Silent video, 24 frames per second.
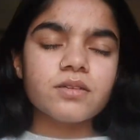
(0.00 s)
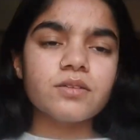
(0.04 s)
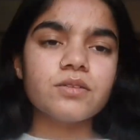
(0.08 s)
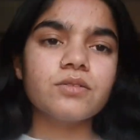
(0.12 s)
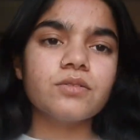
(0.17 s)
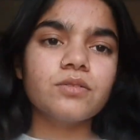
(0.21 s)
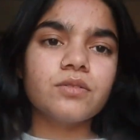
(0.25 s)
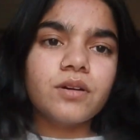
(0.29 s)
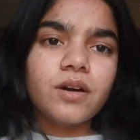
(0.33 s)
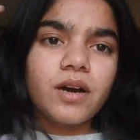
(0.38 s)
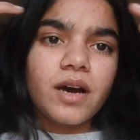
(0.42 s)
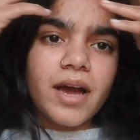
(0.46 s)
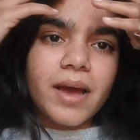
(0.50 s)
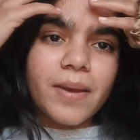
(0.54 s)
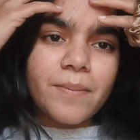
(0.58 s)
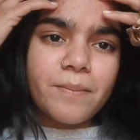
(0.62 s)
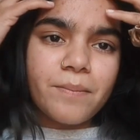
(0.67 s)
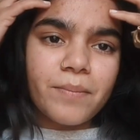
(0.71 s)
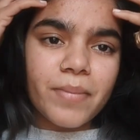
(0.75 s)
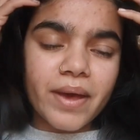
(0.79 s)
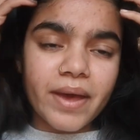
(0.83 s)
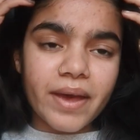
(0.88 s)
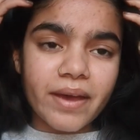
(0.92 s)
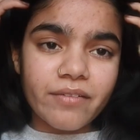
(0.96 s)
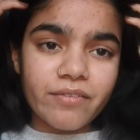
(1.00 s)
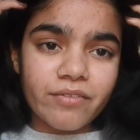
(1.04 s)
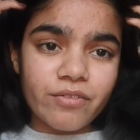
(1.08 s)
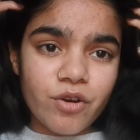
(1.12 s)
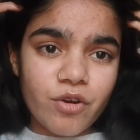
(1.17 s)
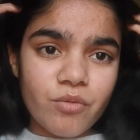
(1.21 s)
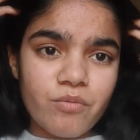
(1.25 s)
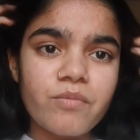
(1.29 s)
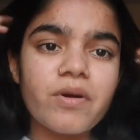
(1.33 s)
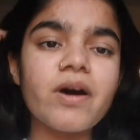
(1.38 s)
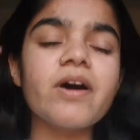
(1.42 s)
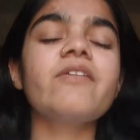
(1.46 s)
So I am back
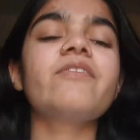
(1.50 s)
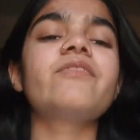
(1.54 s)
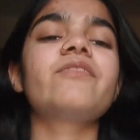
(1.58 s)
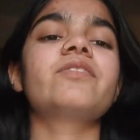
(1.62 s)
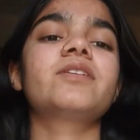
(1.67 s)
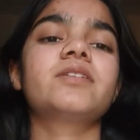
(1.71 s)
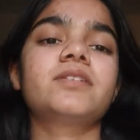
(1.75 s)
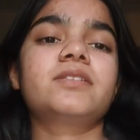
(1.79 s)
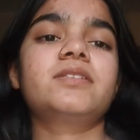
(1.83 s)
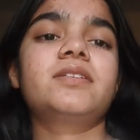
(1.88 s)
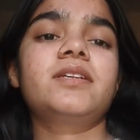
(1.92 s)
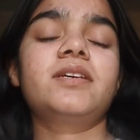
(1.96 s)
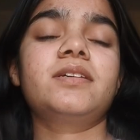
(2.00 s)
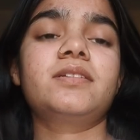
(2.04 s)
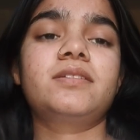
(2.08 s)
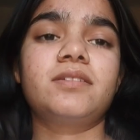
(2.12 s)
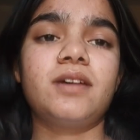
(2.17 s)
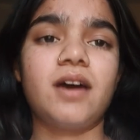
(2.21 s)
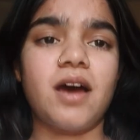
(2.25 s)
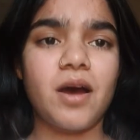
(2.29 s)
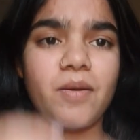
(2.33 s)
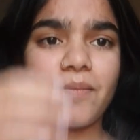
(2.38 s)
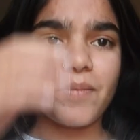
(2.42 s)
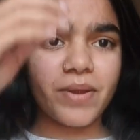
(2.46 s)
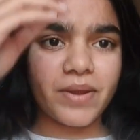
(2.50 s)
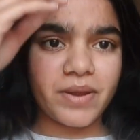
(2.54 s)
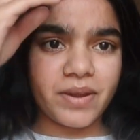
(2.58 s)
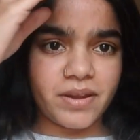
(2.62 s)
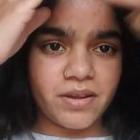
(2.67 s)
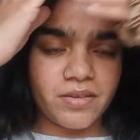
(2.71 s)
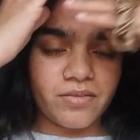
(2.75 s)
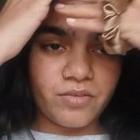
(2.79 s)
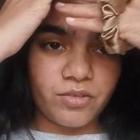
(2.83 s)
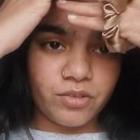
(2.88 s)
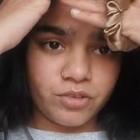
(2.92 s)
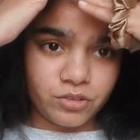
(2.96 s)
from my first exam, and
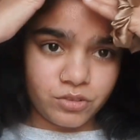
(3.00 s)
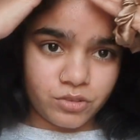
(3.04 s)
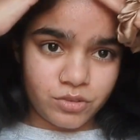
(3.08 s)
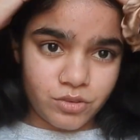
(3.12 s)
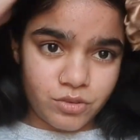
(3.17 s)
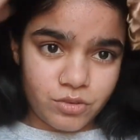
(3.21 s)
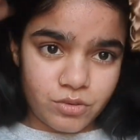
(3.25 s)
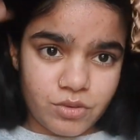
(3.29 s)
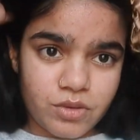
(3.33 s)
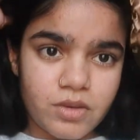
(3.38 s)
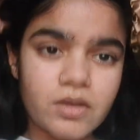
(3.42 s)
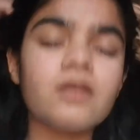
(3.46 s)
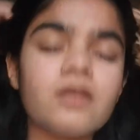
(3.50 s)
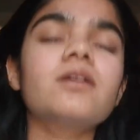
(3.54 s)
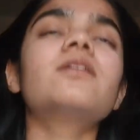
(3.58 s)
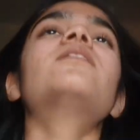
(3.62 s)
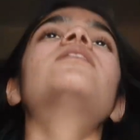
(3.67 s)
it was good.